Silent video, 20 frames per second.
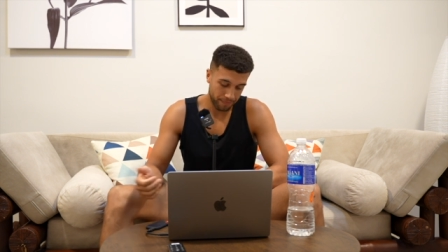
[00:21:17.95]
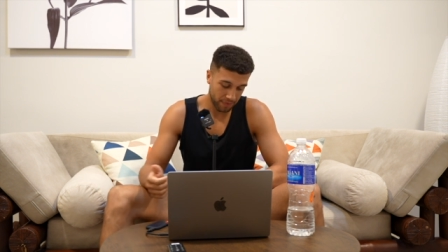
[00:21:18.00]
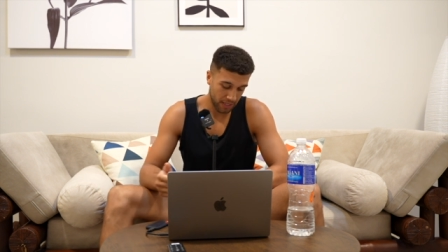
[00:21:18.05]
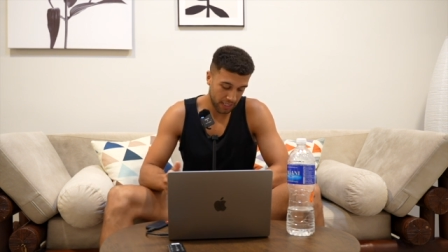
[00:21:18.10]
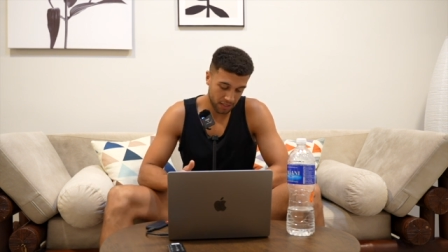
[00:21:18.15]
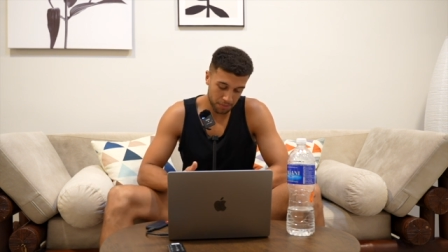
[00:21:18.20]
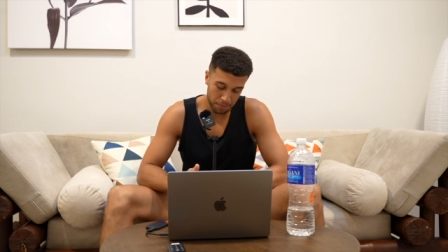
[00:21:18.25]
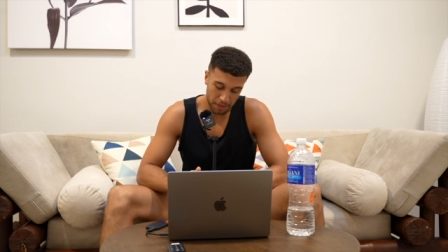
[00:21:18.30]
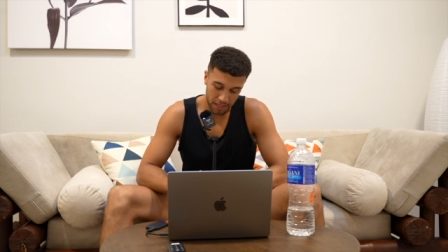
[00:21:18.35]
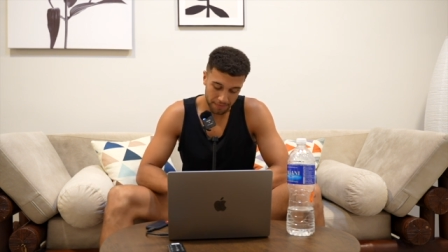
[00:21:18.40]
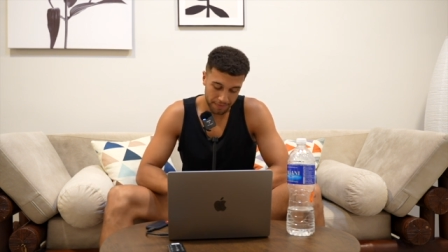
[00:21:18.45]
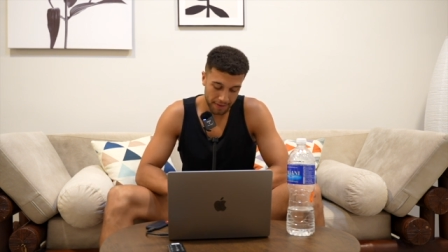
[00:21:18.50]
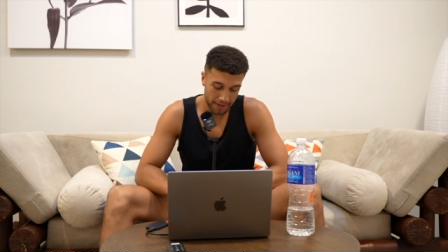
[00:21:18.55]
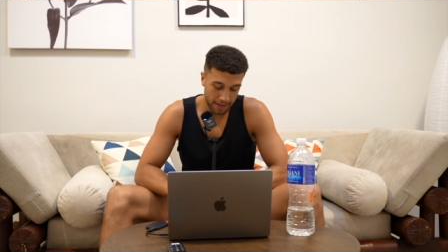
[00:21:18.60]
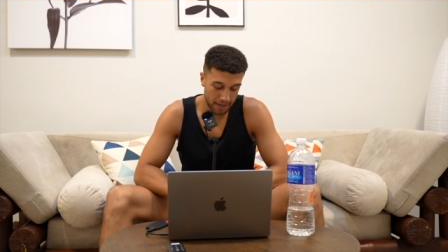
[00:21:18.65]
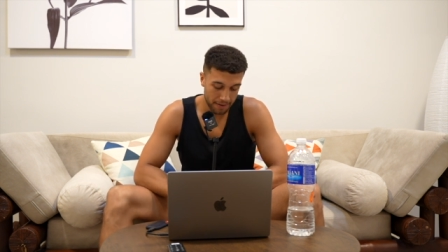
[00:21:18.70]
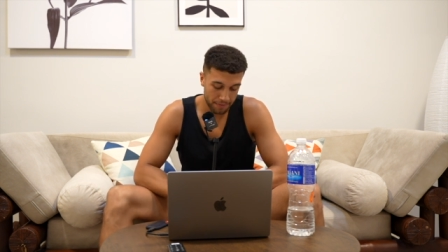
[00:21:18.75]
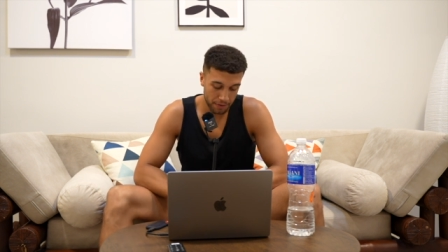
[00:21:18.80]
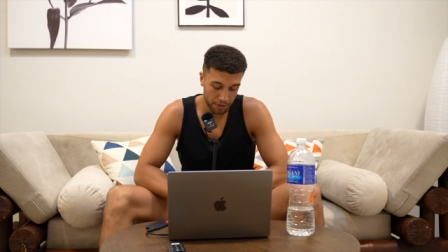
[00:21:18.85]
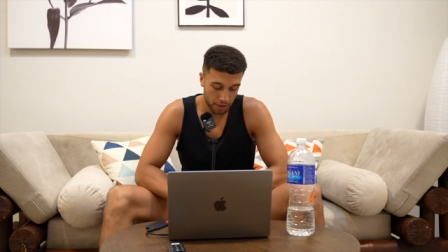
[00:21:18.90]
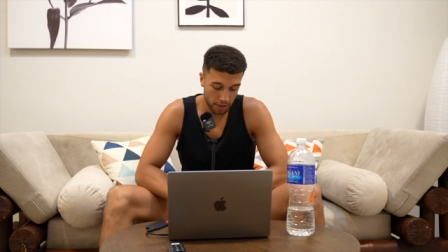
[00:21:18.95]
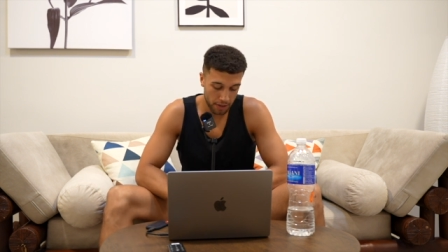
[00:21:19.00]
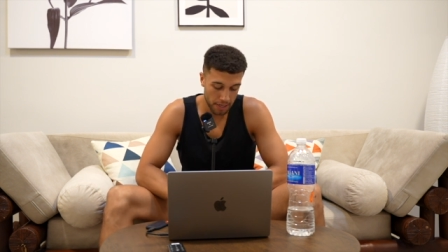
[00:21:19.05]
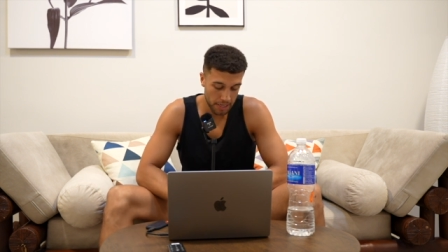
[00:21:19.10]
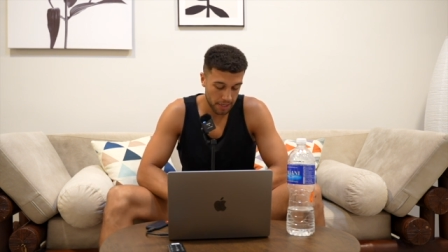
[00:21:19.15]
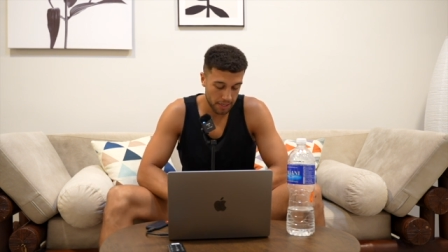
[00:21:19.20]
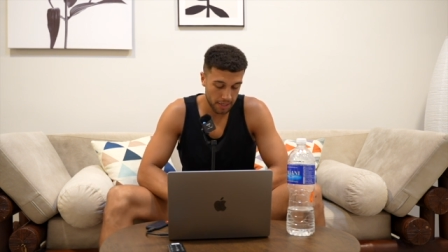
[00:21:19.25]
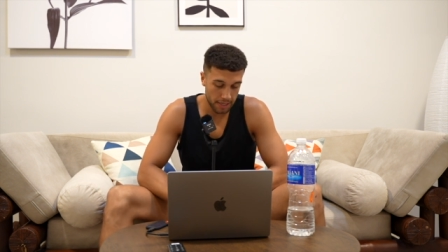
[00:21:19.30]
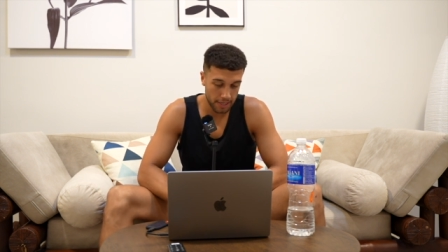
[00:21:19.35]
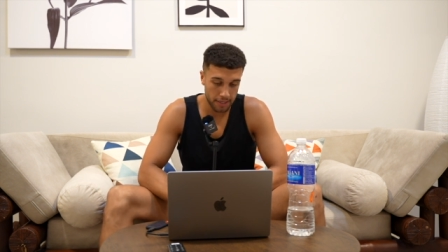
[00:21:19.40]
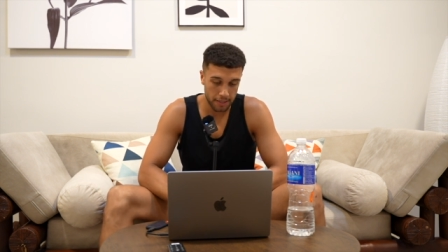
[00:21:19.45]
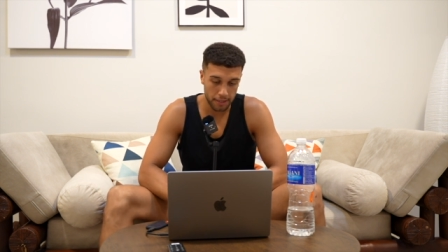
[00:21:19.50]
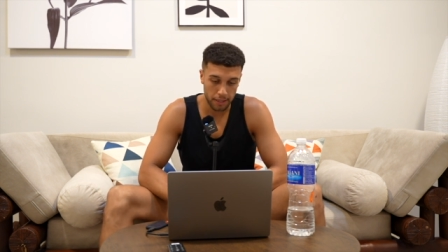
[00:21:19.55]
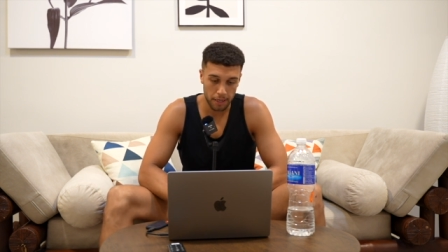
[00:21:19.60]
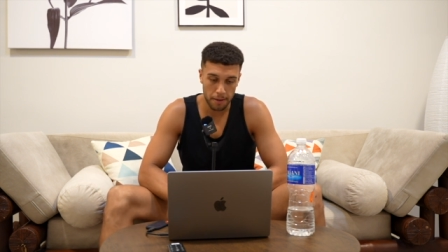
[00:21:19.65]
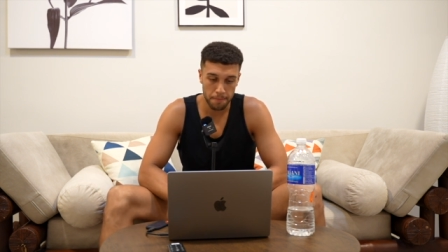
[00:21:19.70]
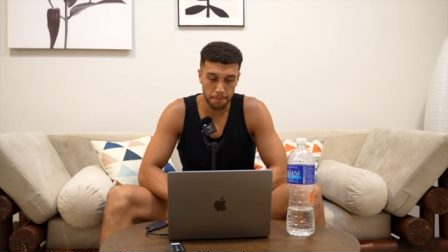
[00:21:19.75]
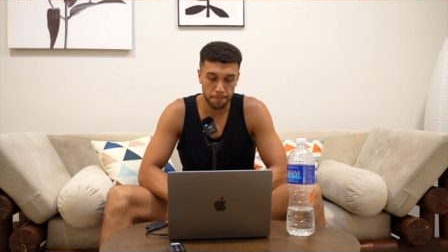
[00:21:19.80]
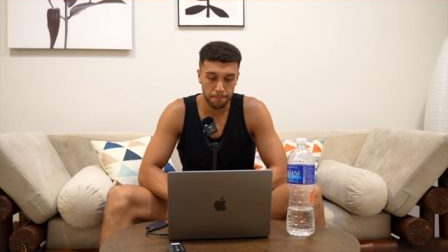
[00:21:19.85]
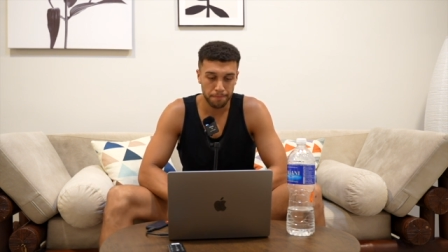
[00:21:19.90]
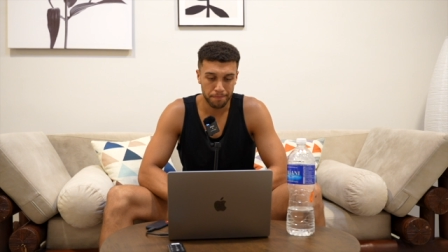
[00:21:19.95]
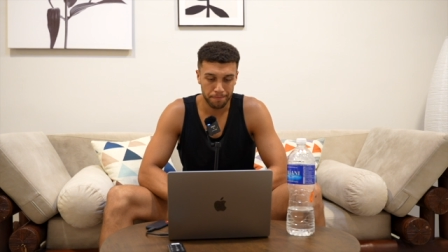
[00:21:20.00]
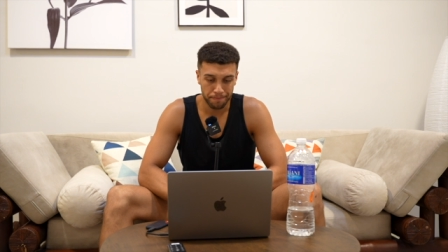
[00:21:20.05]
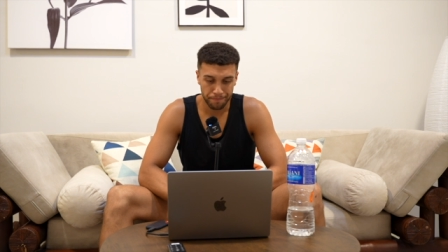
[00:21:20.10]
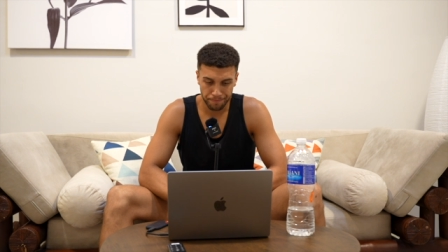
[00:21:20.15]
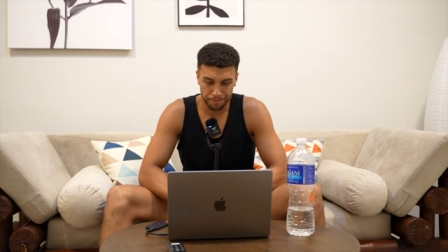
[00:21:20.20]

it's the best feeling ever guys it's um